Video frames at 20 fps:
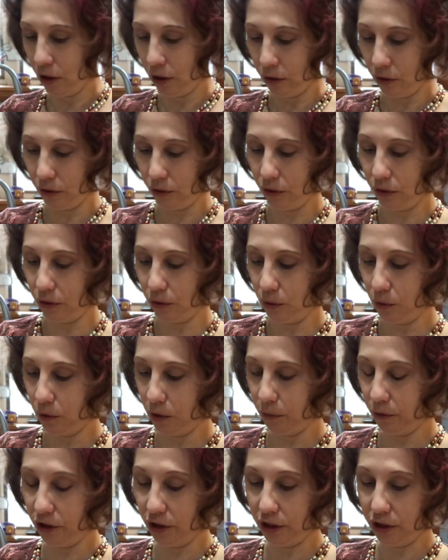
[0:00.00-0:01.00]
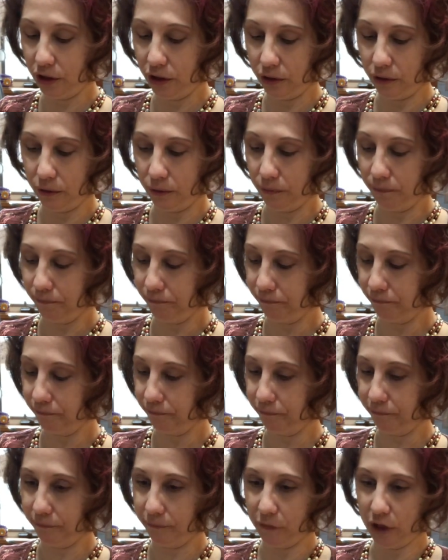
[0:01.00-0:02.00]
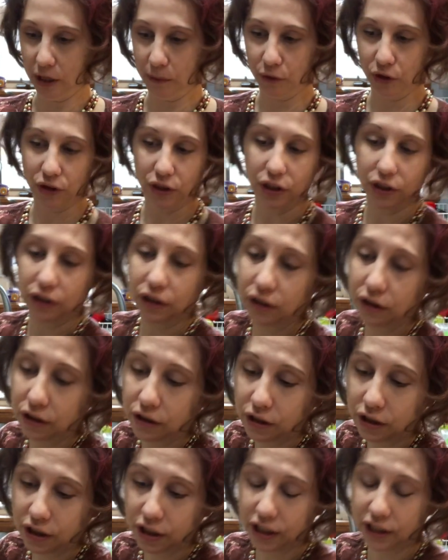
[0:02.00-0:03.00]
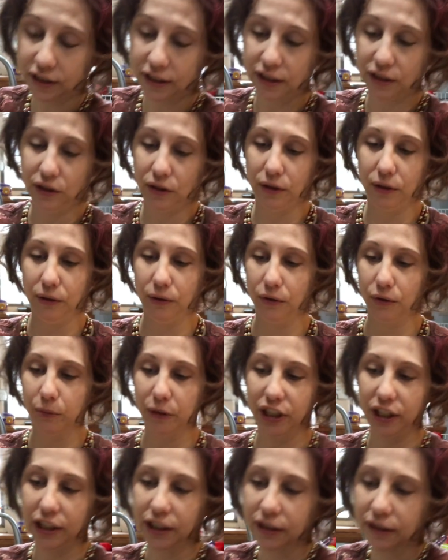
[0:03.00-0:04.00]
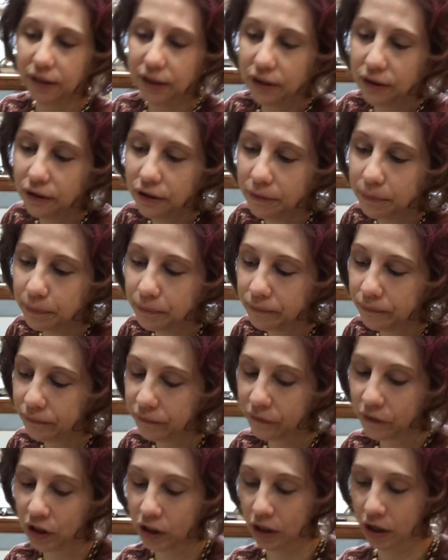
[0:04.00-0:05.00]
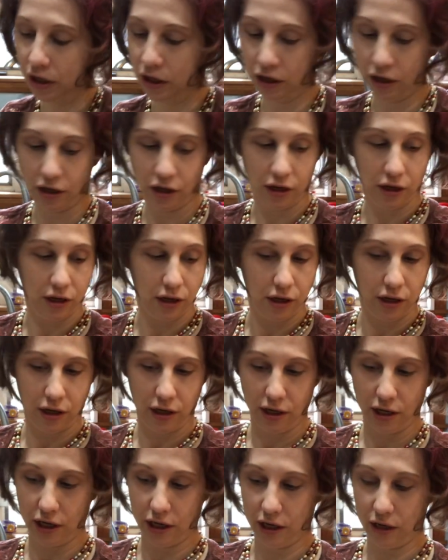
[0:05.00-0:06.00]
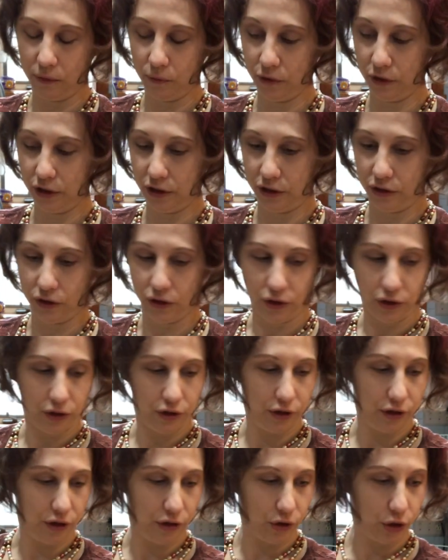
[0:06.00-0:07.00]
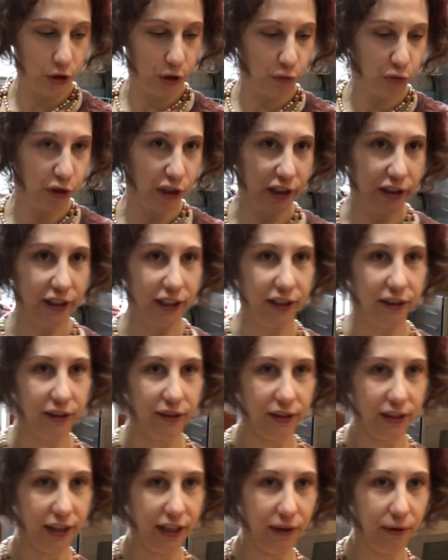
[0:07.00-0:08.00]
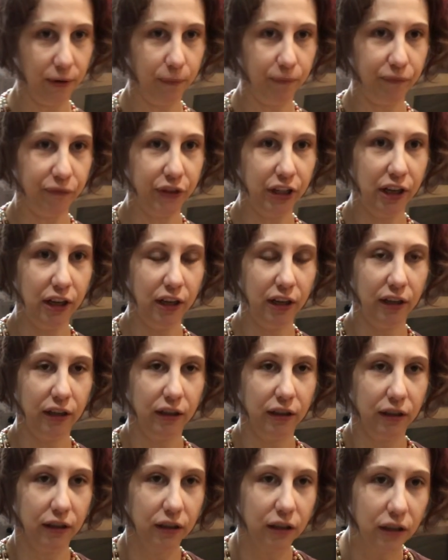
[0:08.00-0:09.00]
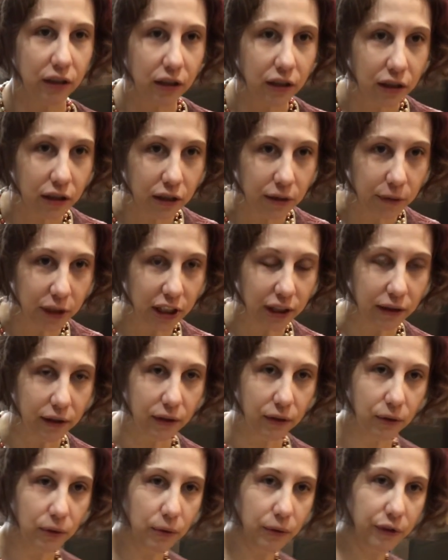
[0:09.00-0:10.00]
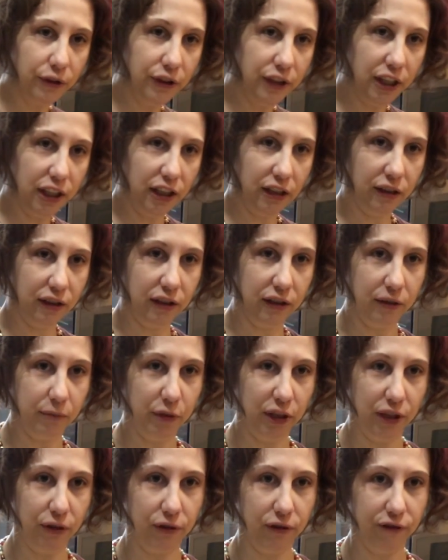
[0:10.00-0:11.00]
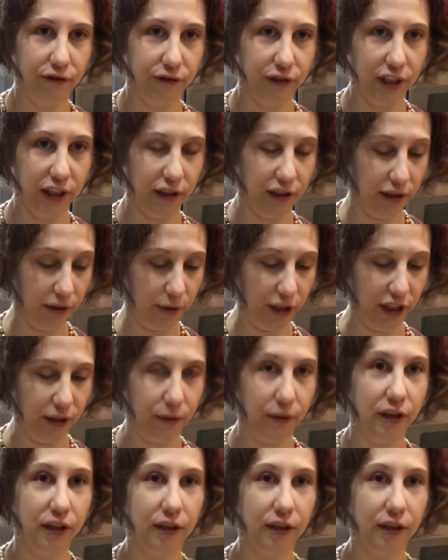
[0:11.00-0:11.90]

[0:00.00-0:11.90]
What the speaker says: So what we're gonna do, I'm just gonna continue to use my hands here. And we're gonna just start sprinkling this now. Let me get this thing in the picture for you. There we go.